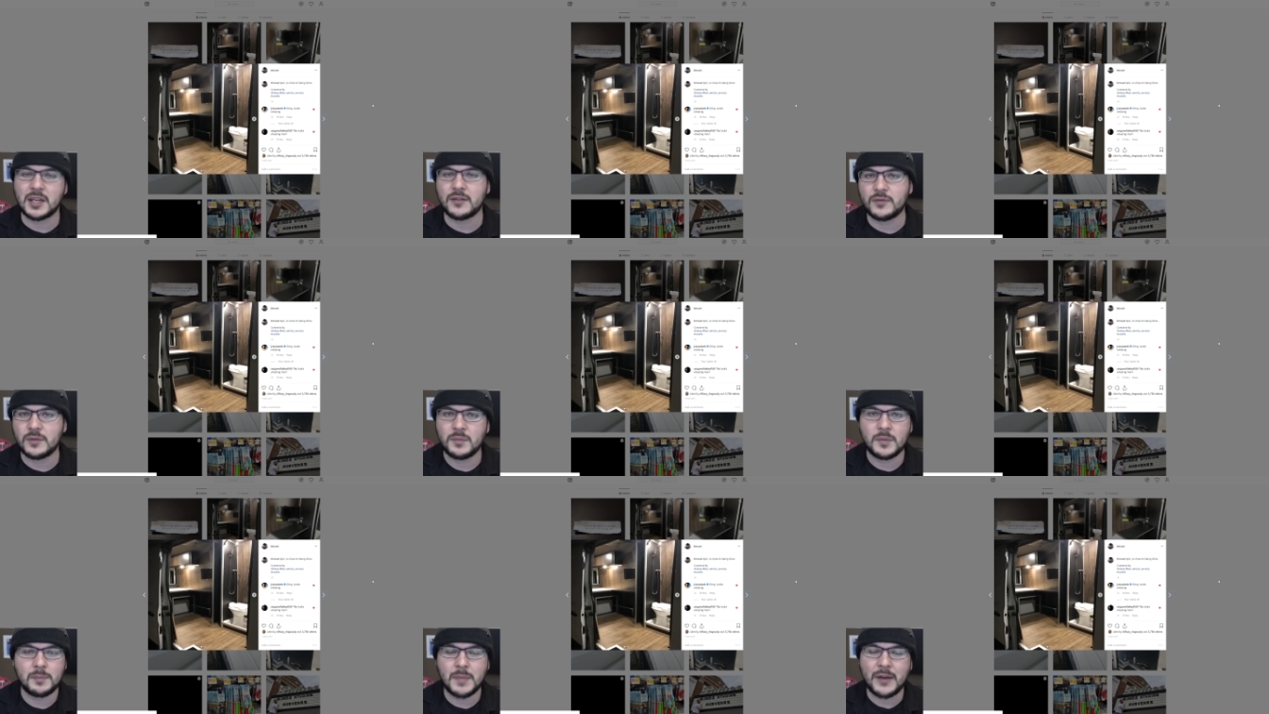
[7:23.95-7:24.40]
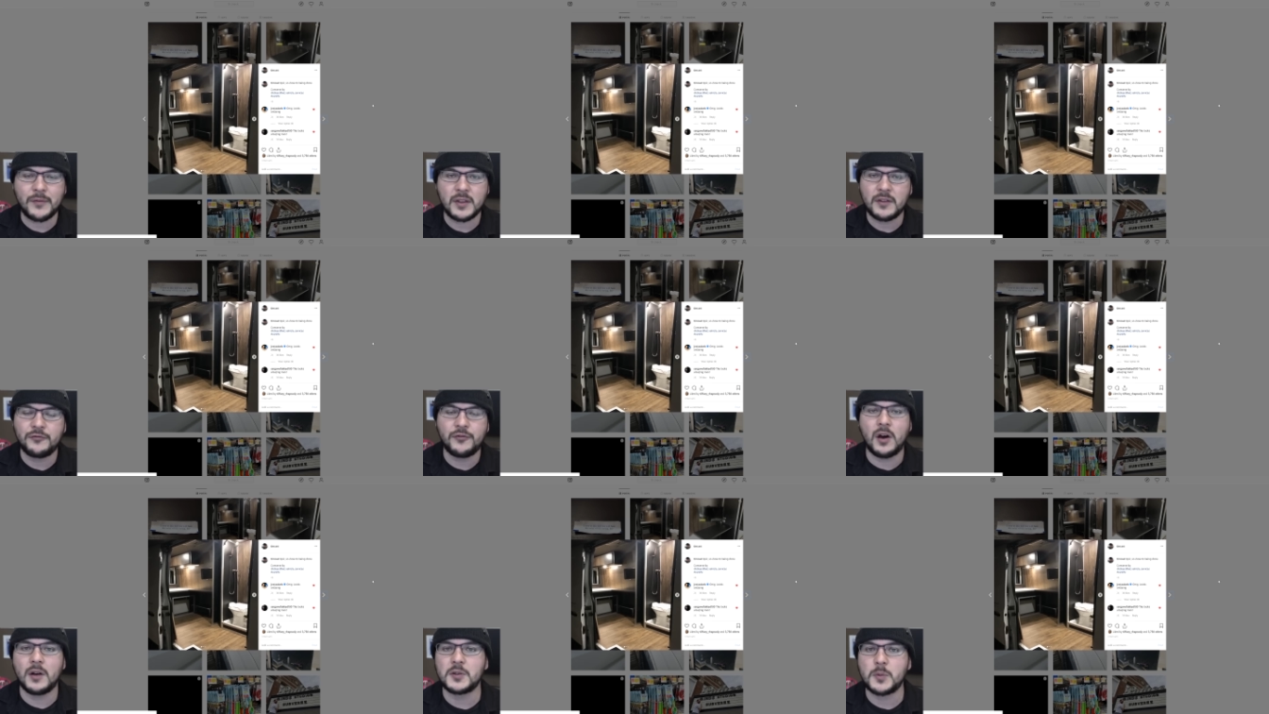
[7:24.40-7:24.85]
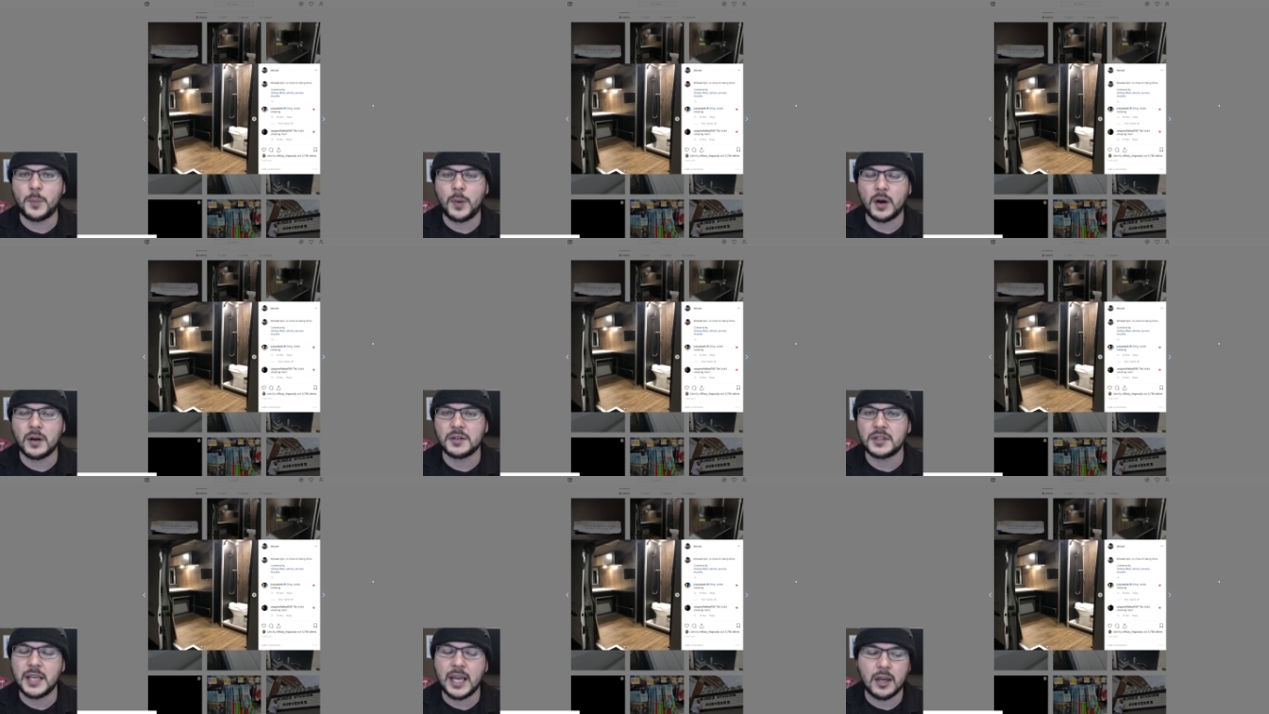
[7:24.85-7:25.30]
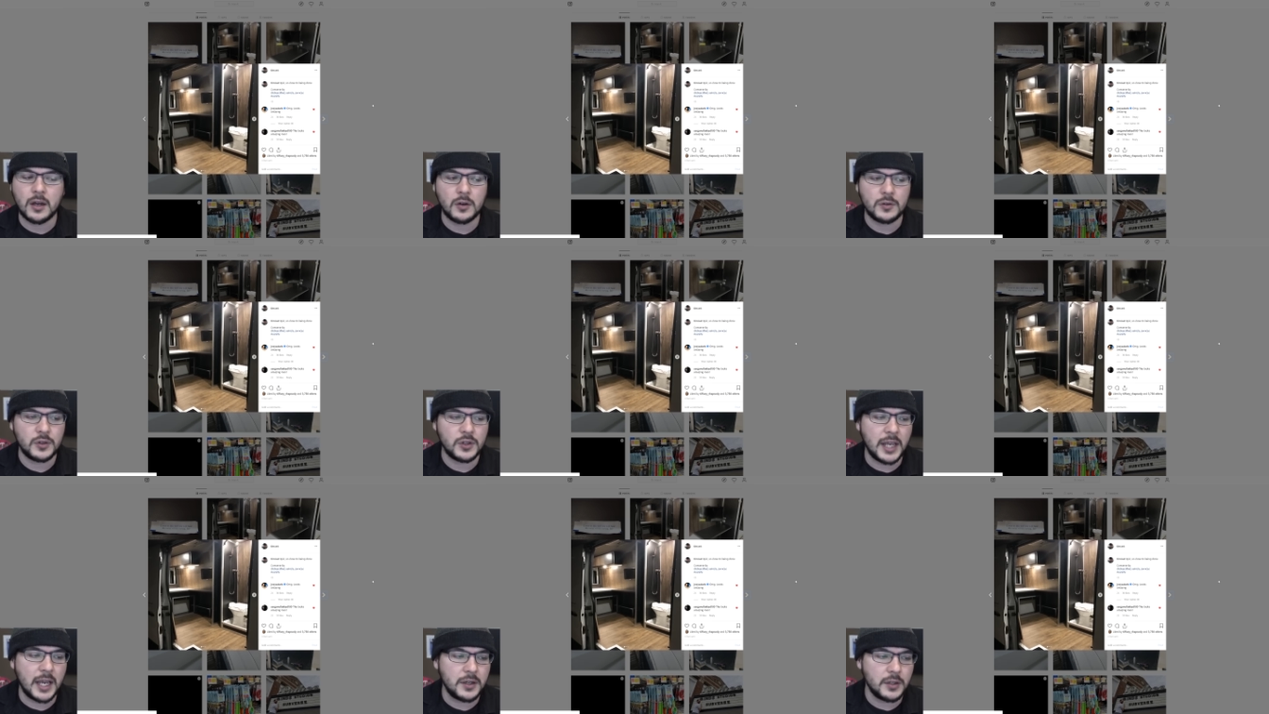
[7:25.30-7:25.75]
everything falls apart. You
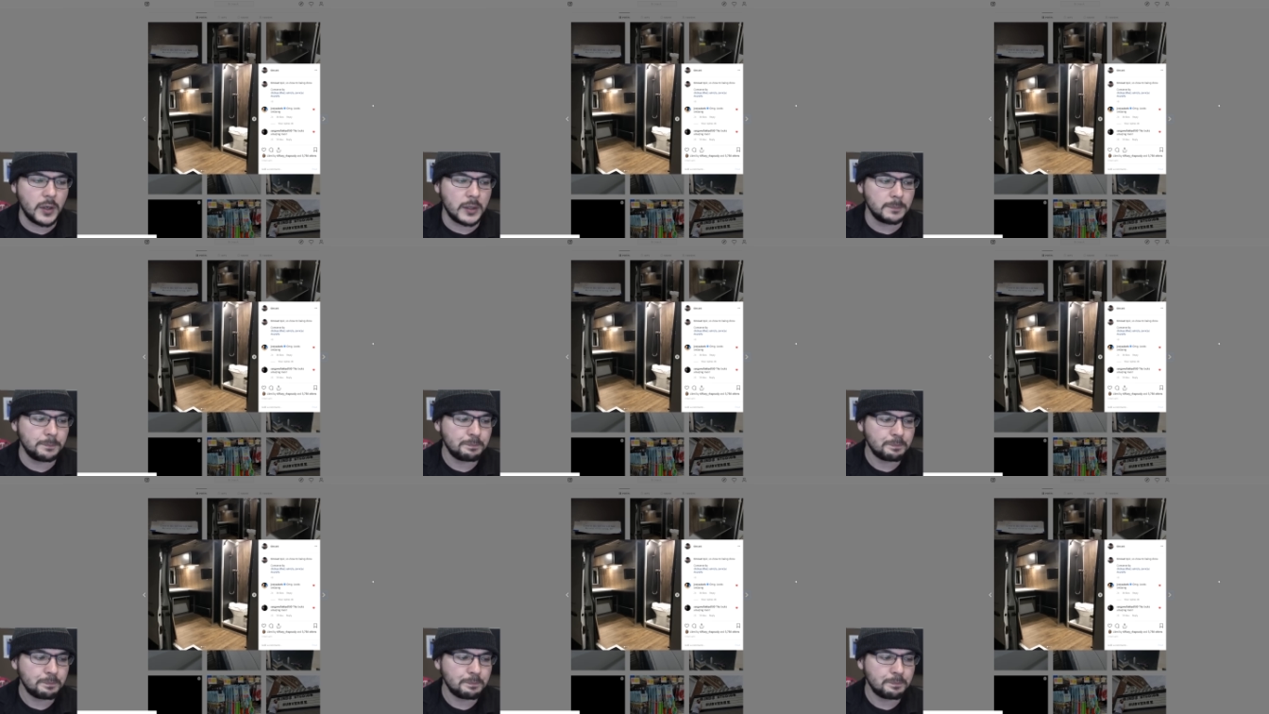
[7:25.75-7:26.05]
can't do it.